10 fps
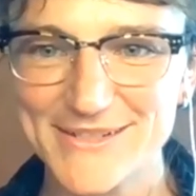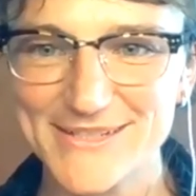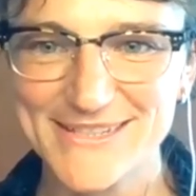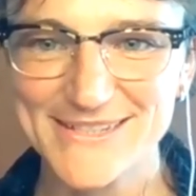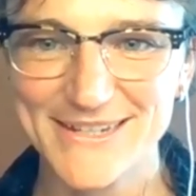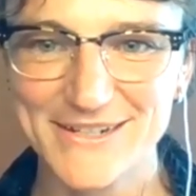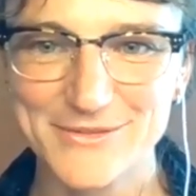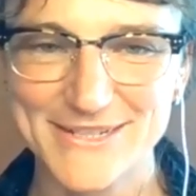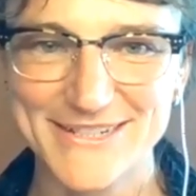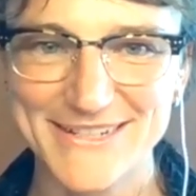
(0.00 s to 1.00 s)
Chrissy's got a
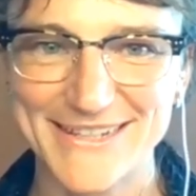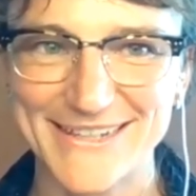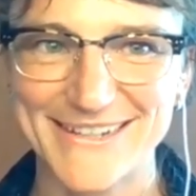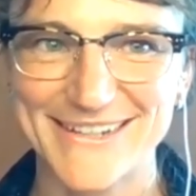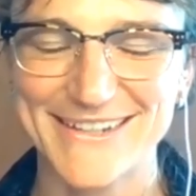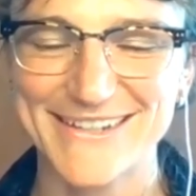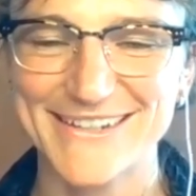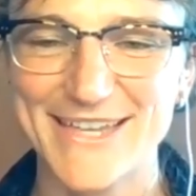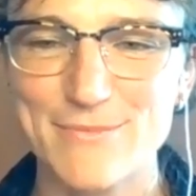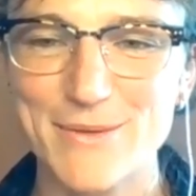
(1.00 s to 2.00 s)
question that uh,
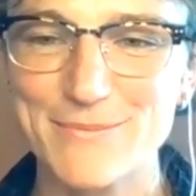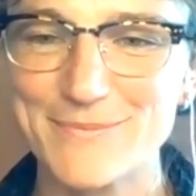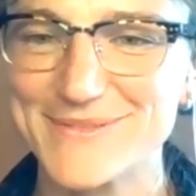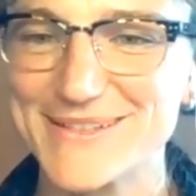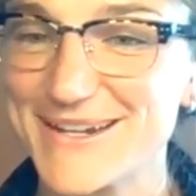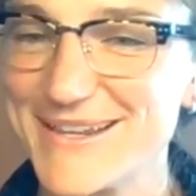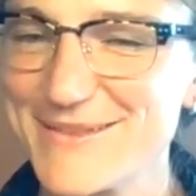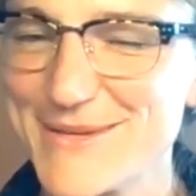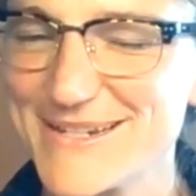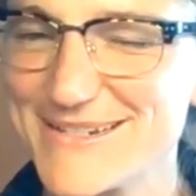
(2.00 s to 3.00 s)
came up. Kind of
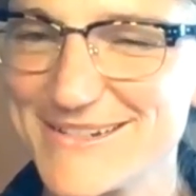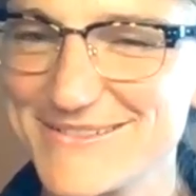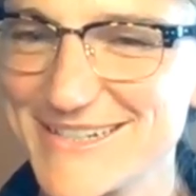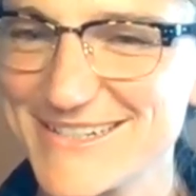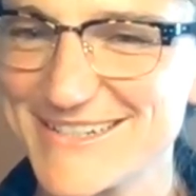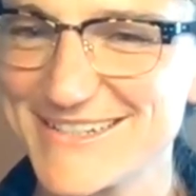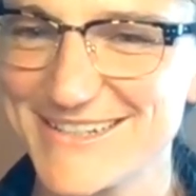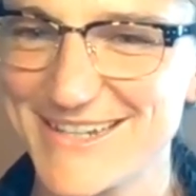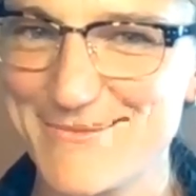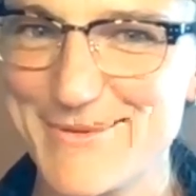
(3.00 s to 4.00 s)
the magic question
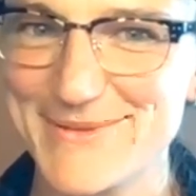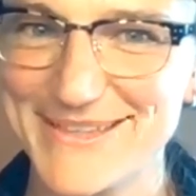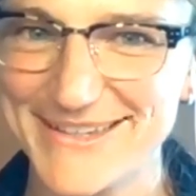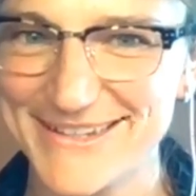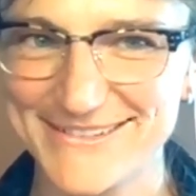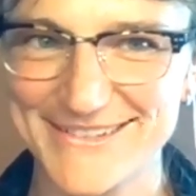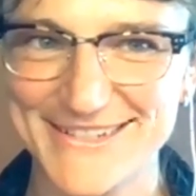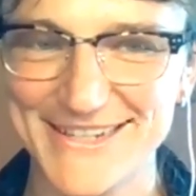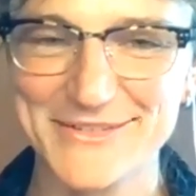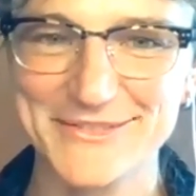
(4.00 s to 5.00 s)
that came up a lot in our
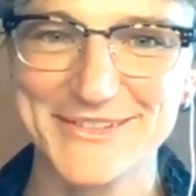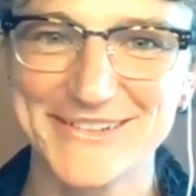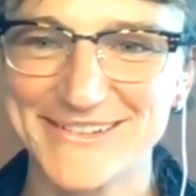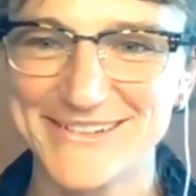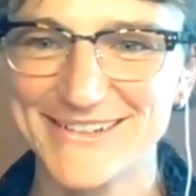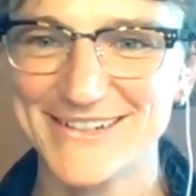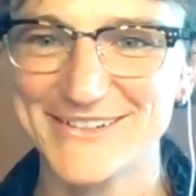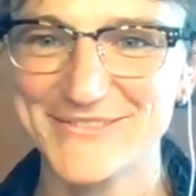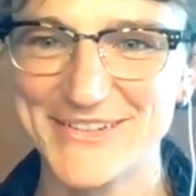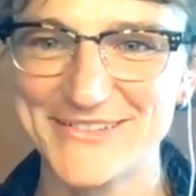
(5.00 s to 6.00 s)
stakeholder
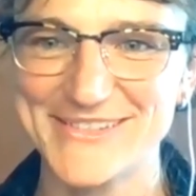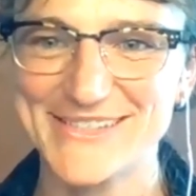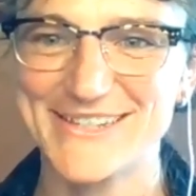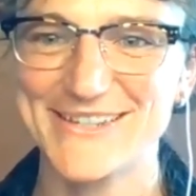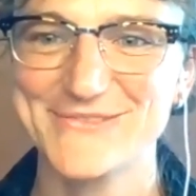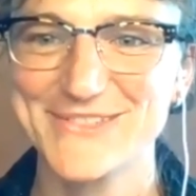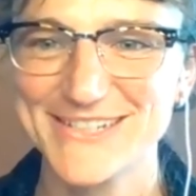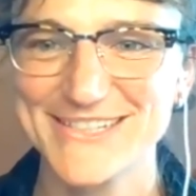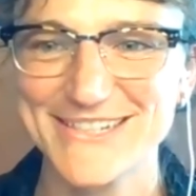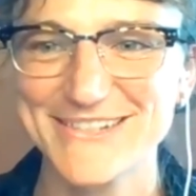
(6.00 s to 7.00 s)
interviews. Um,
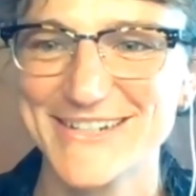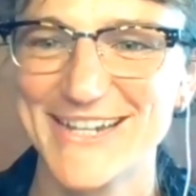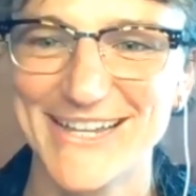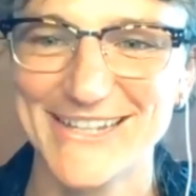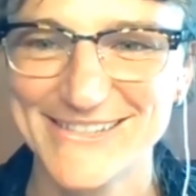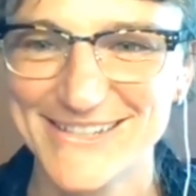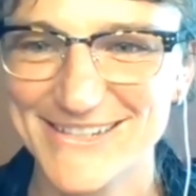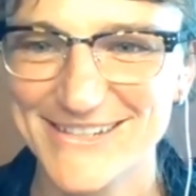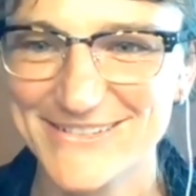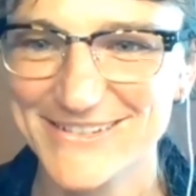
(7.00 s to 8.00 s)
Christy, do you want to ask
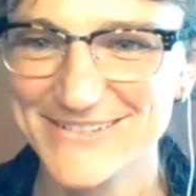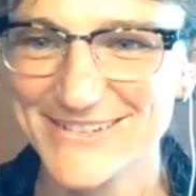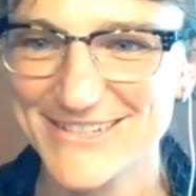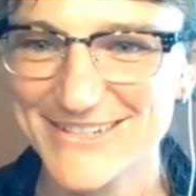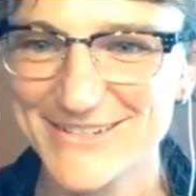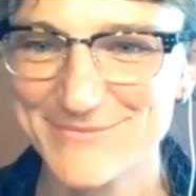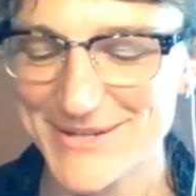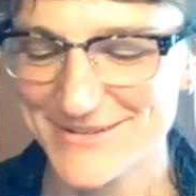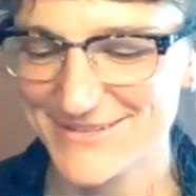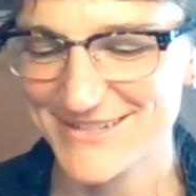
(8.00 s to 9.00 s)
your question
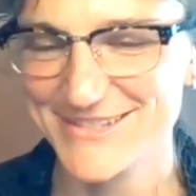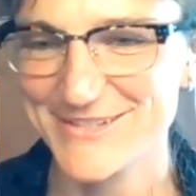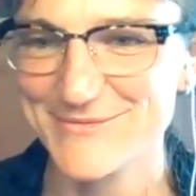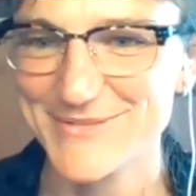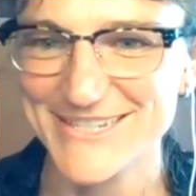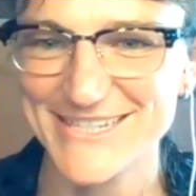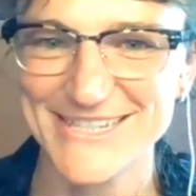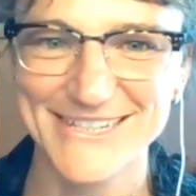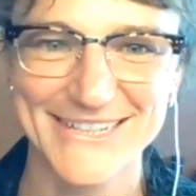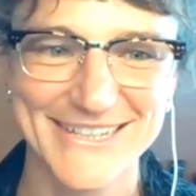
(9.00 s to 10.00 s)
about consumers